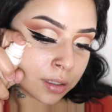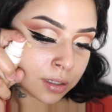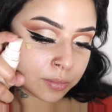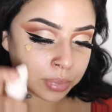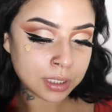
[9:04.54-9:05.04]

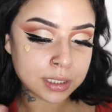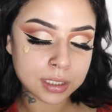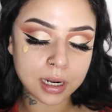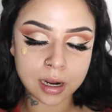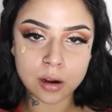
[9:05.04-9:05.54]
then blend it
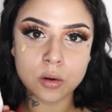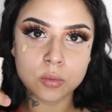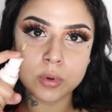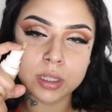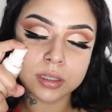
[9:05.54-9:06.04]
out
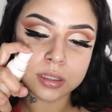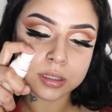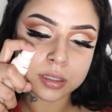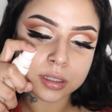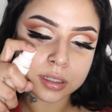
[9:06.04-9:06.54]
with
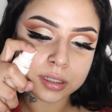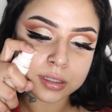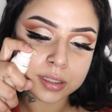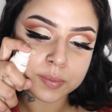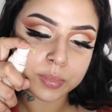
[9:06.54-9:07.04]
the
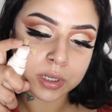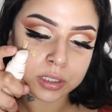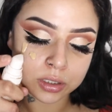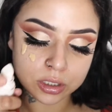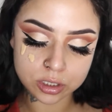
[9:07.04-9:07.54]

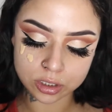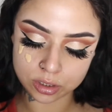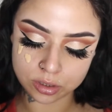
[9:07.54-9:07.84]
sponge.